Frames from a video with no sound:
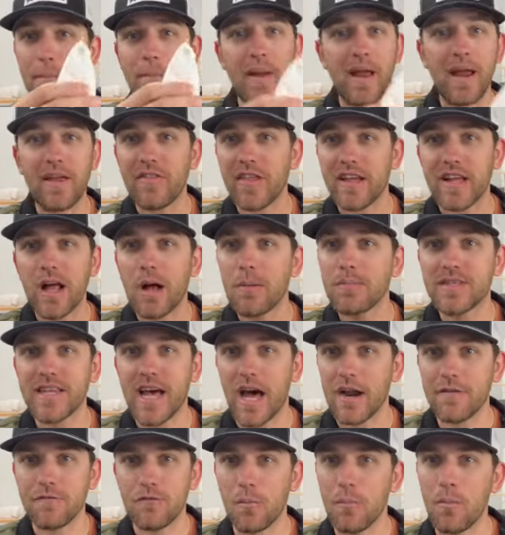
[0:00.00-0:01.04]
bait that comes out
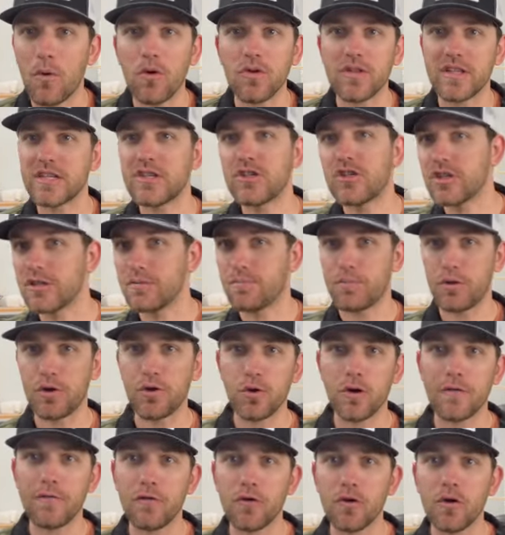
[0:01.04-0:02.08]
of a mold and it's just
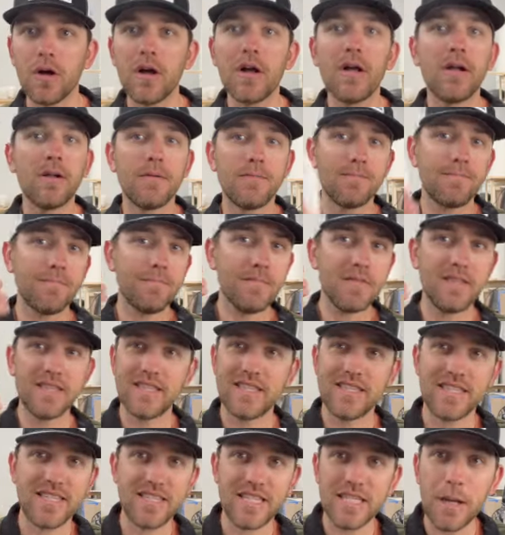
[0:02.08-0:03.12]
beautiful,
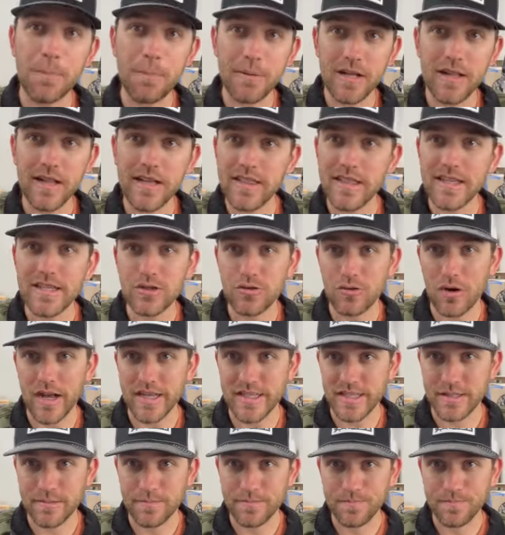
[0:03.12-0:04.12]
it's typically this resin.